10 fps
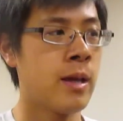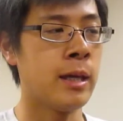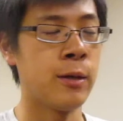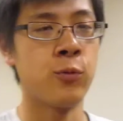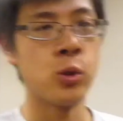
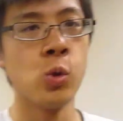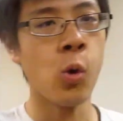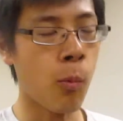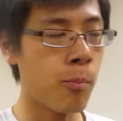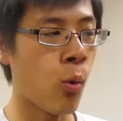if you
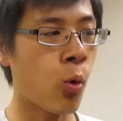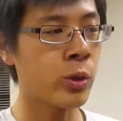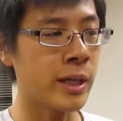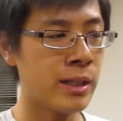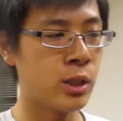are
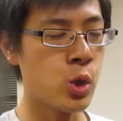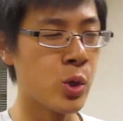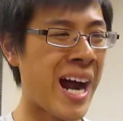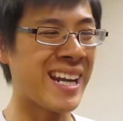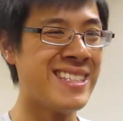born in the
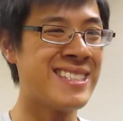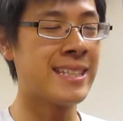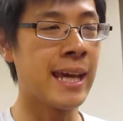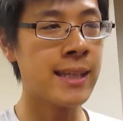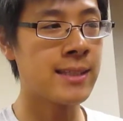United
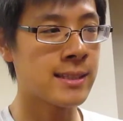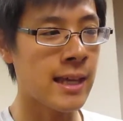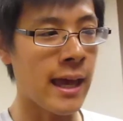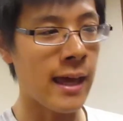States